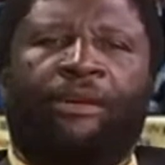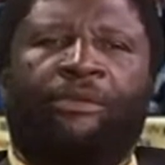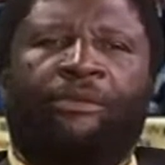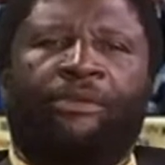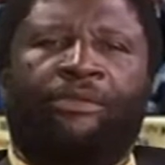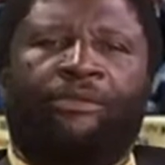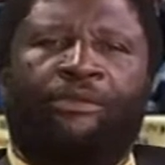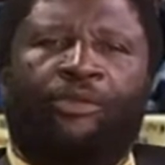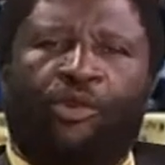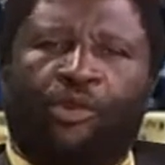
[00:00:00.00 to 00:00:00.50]

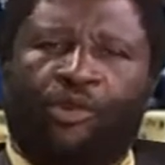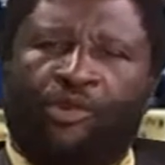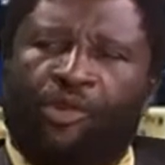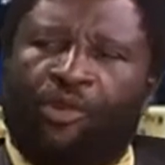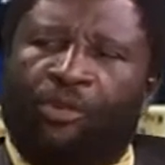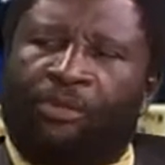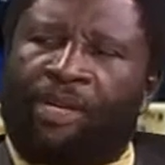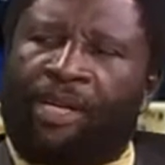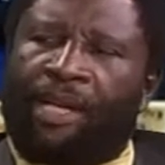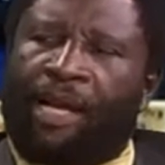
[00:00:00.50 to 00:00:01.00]
we have
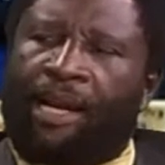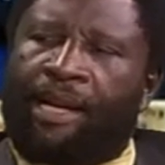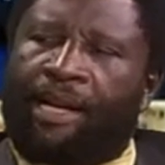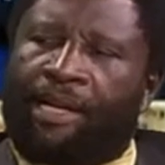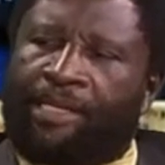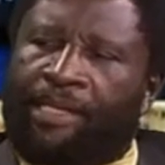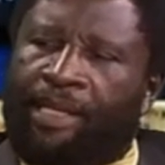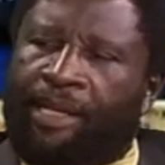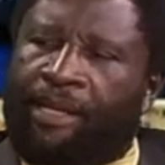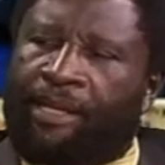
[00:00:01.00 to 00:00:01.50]
also been
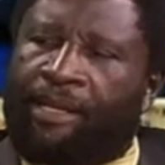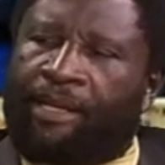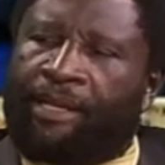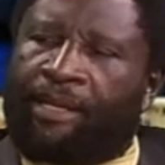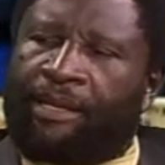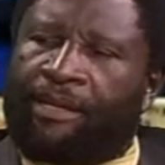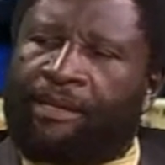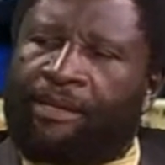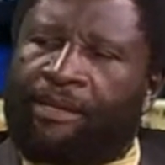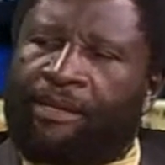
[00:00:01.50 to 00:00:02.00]

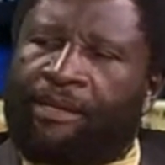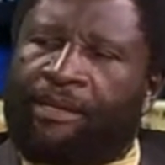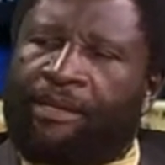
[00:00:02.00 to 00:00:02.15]
undertaking